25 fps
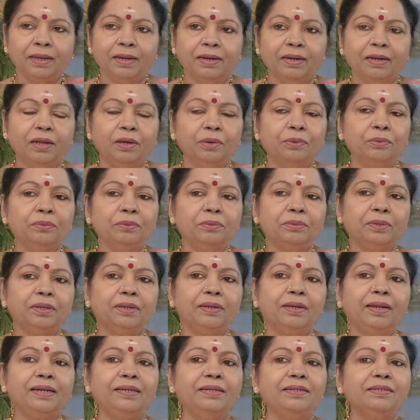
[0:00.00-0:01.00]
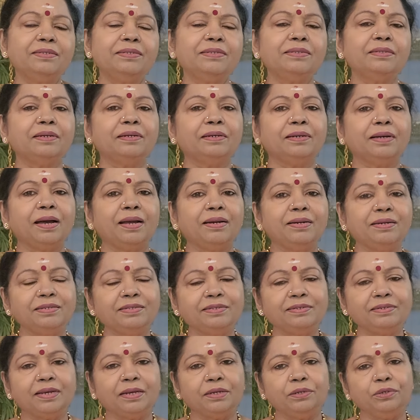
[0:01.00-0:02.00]
Now let us
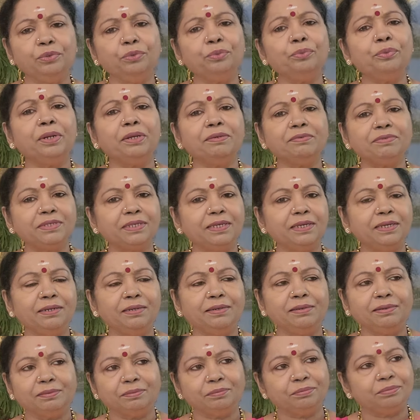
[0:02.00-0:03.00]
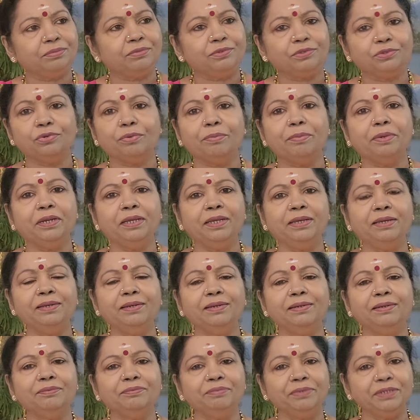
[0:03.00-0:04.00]
understand. You would have seen so many
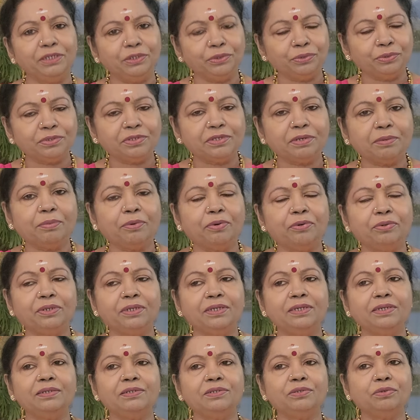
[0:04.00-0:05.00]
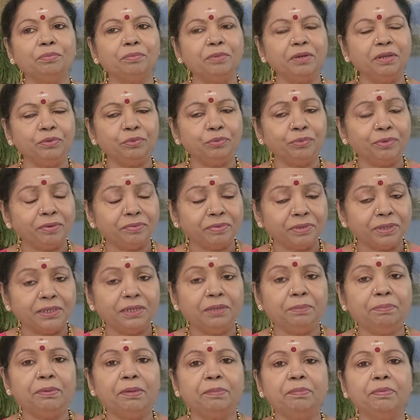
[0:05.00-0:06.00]
videos about it, so many, you would have
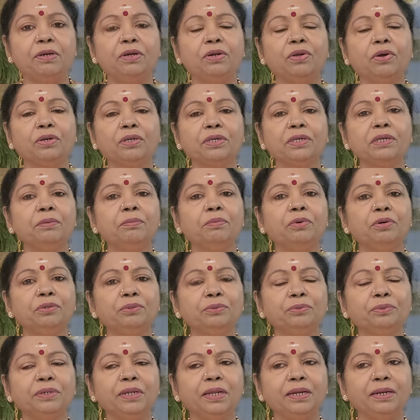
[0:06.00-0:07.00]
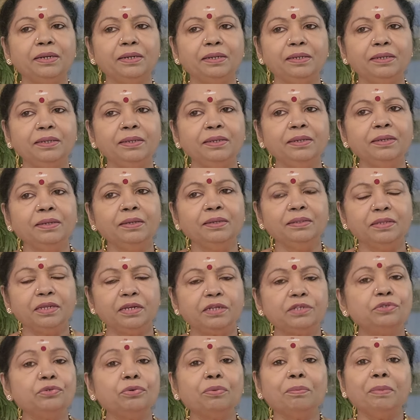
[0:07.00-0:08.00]
heard people talking about Kundalini. There
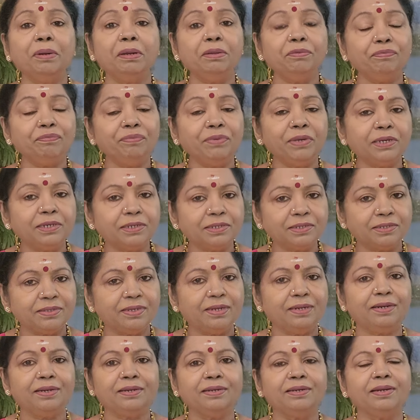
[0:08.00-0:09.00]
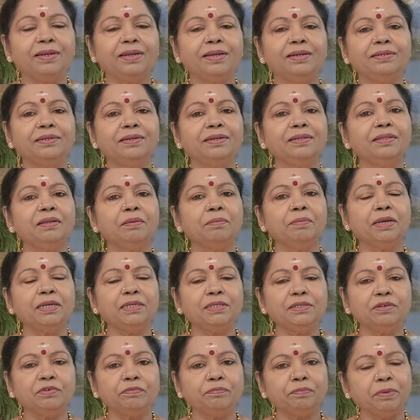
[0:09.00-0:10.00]
are so many fears that are created in the
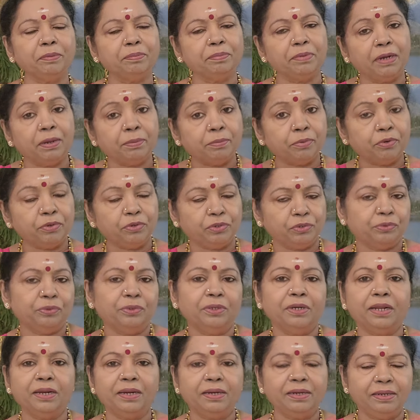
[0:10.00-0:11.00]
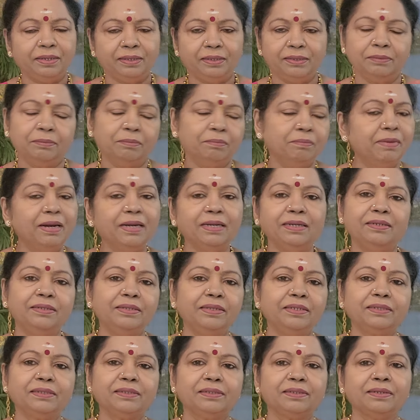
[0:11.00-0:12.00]
minds of people about Kundalini
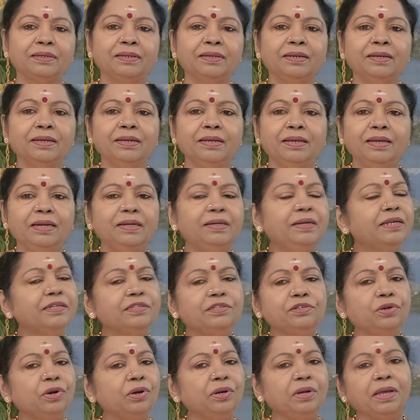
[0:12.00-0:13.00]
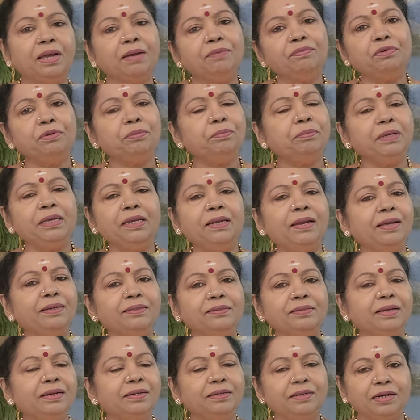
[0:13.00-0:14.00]
meditation. It does not have to be
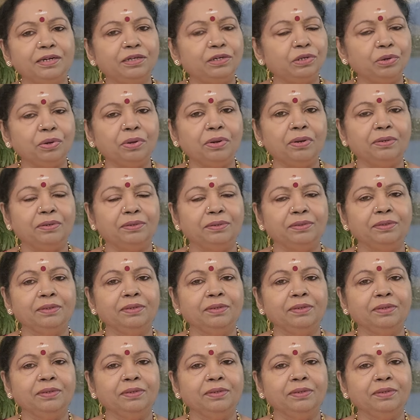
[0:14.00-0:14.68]
like that at all.